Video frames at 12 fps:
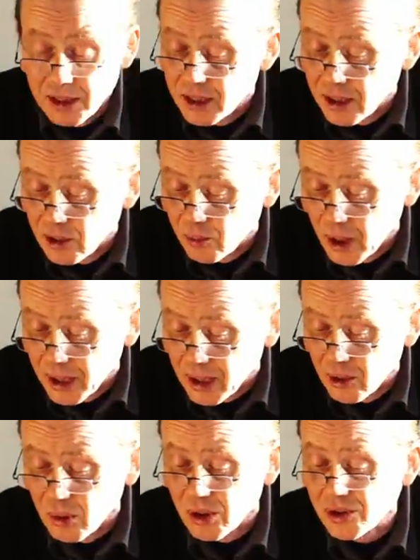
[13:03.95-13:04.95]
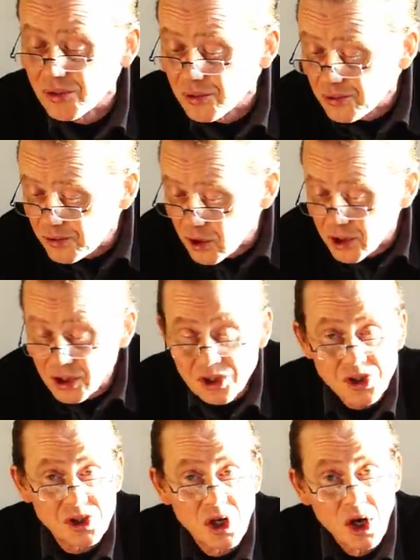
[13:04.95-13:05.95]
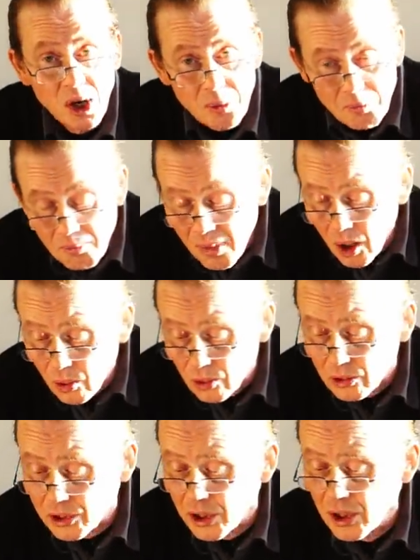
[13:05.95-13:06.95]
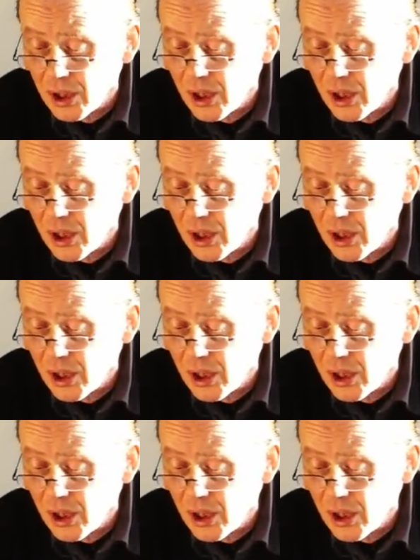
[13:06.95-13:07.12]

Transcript: a deal breaker, but fungus, mold,